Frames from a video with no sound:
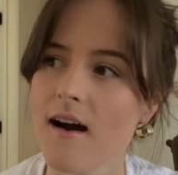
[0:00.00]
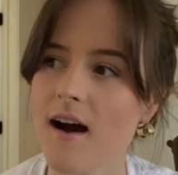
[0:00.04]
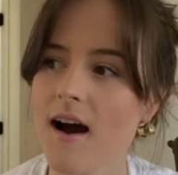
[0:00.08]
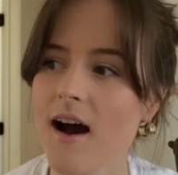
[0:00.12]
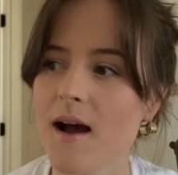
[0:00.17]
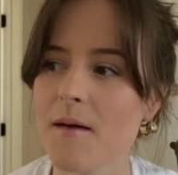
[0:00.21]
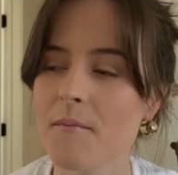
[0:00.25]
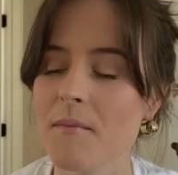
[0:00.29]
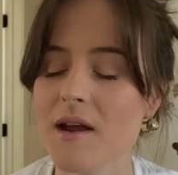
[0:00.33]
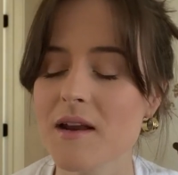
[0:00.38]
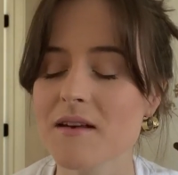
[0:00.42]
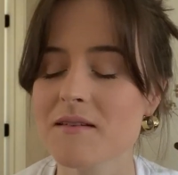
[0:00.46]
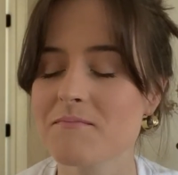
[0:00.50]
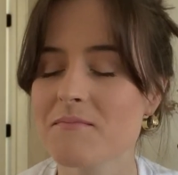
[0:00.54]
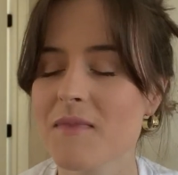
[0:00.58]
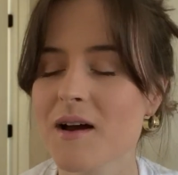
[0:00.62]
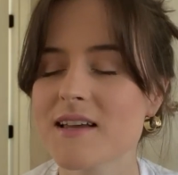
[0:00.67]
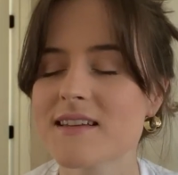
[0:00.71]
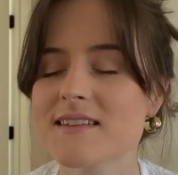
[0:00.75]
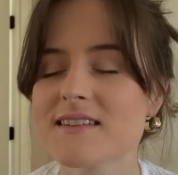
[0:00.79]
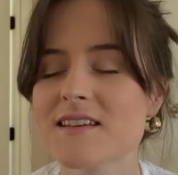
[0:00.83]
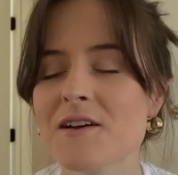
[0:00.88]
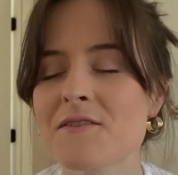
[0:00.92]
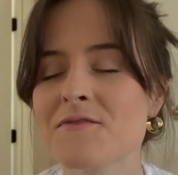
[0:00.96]
I made
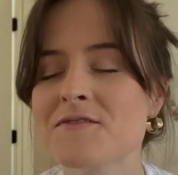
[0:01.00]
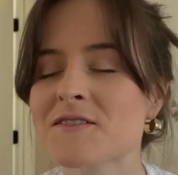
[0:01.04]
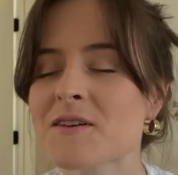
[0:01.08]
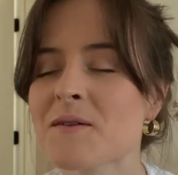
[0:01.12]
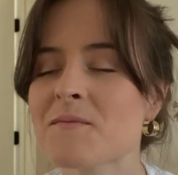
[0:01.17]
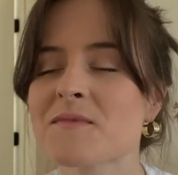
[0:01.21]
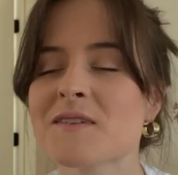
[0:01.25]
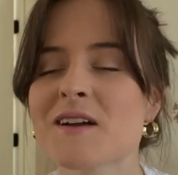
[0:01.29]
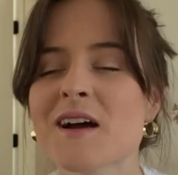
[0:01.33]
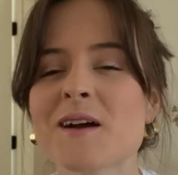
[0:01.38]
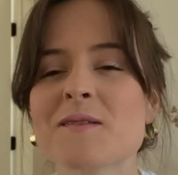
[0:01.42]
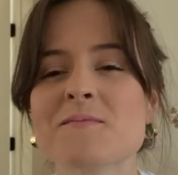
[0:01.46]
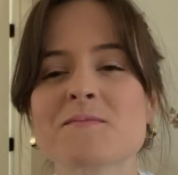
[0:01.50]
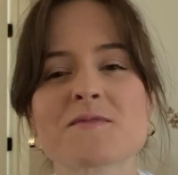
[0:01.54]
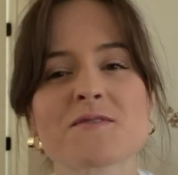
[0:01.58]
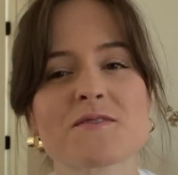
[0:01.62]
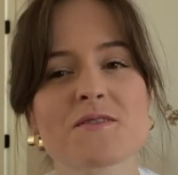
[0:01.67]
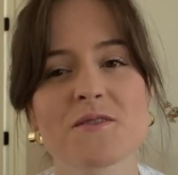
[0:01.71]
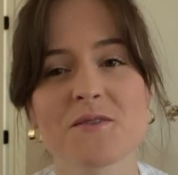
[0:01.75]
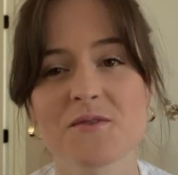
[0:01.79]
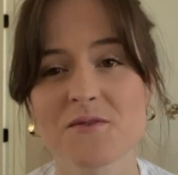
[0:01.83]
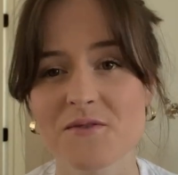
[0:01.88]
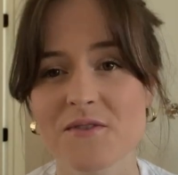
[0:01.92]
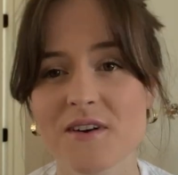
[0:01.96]
myself sometimes
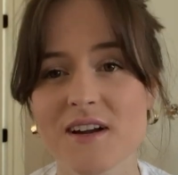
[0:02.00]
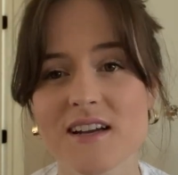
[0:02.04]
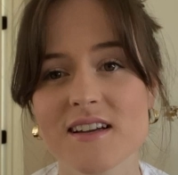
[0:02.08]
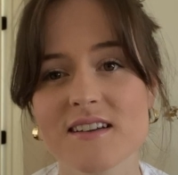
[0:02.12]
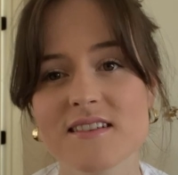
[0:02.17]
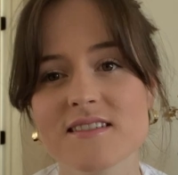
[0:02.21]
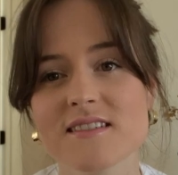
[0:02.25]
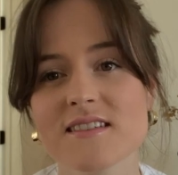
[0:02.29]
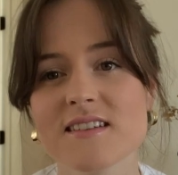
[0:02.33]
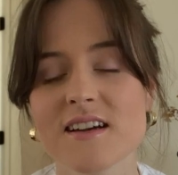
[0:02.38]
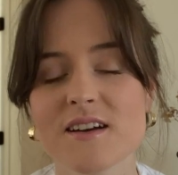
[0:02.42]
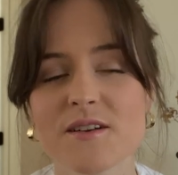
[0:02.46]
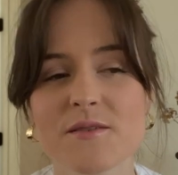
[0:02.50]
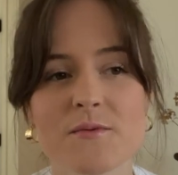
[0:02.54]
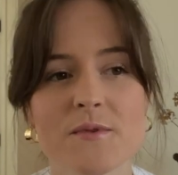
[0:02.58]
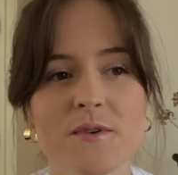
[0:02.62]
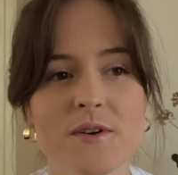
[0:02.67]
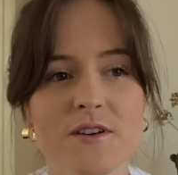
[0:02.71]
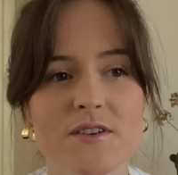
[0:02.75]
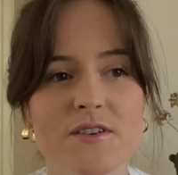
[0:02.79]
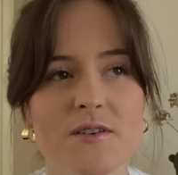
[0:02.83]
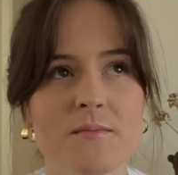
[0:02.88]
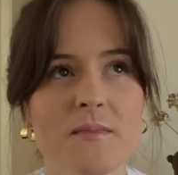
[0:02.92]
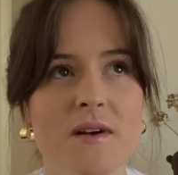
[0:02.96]
crazy and
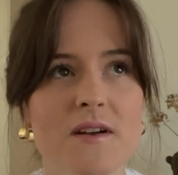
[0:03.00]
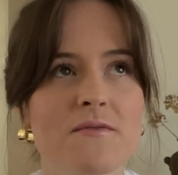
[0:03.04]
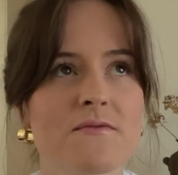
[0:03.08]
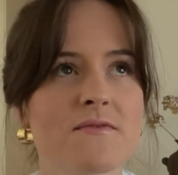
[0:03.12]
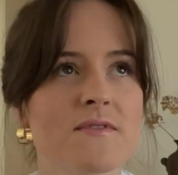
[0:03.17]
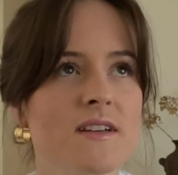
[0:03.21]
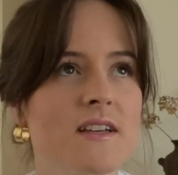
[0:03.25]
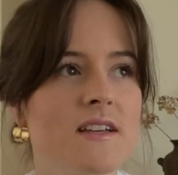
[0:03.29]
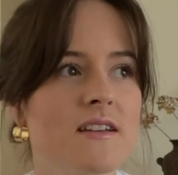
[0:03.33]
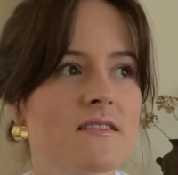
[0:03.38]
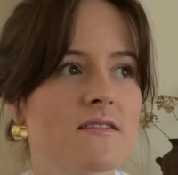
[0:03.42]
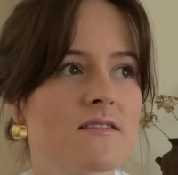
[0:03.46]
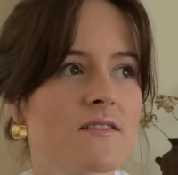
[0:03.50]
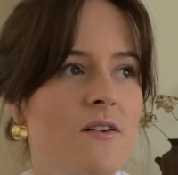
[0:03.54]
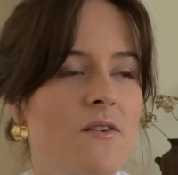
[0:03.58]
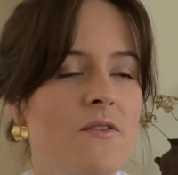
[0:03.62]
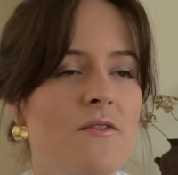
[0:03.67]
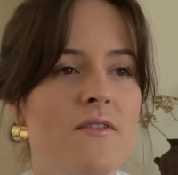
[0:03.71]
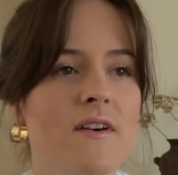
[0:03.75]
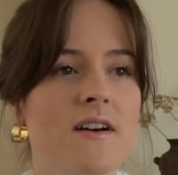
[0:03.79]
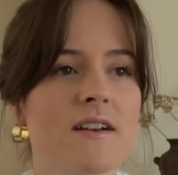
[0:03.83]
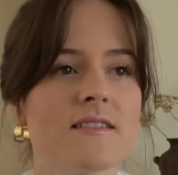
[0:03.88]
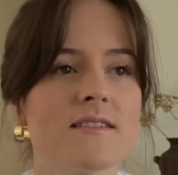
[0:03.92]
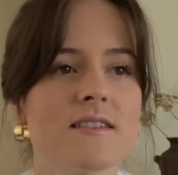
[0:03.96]
worked on my feed
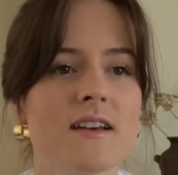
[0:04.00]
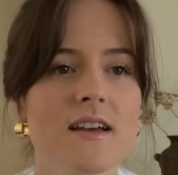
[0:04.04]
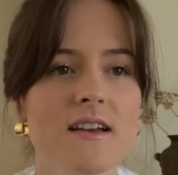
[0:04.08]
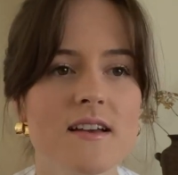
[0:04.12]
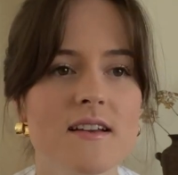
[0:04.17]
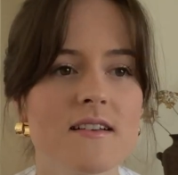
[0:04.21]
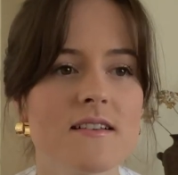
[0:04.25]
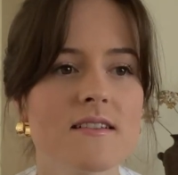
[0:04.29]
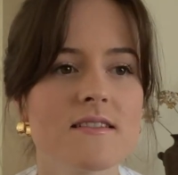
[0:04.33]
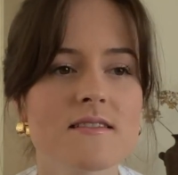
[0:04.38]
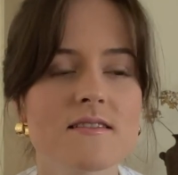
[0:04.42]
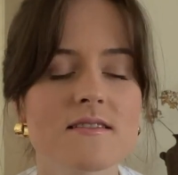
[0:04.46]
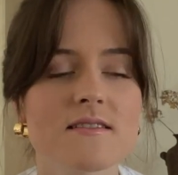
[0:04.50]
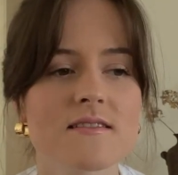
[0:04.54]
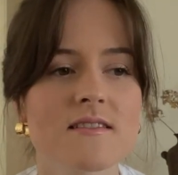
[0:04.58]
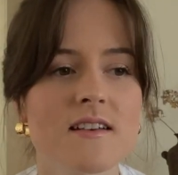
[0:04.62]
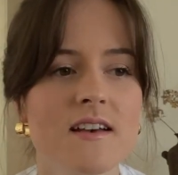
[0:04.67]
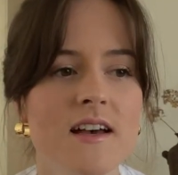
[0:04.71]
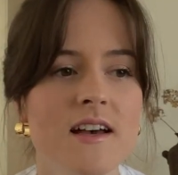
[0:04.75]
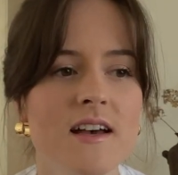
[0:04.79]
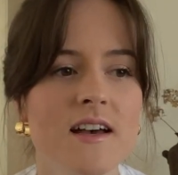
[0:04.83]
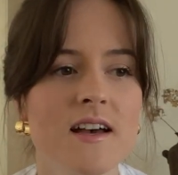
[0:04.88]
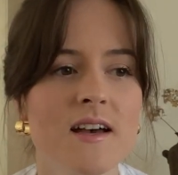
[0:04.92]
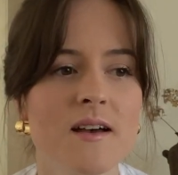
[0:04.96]
over days
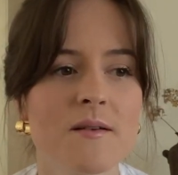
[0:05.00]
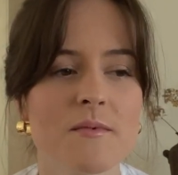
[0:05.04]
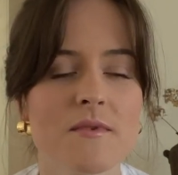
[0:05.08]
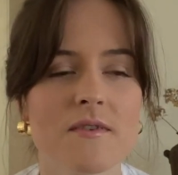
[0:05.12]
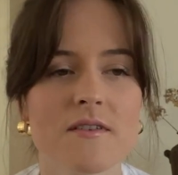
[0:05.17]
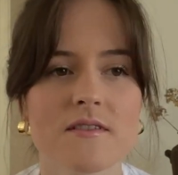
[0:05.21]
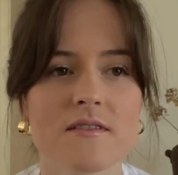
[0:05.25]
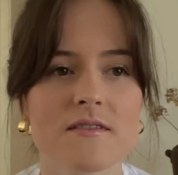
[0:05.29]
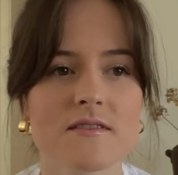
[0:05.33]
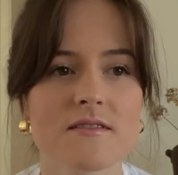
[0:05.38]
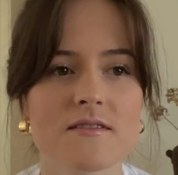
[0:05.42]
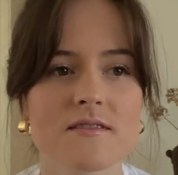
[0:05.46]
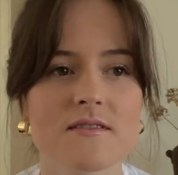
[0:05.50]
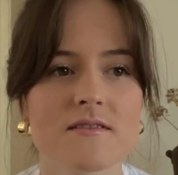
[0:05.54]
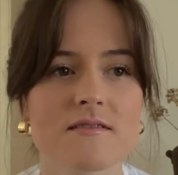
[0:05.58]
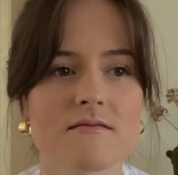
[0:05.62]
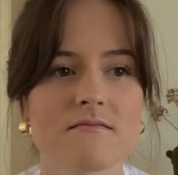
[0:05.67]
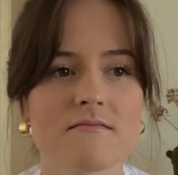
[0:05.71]
because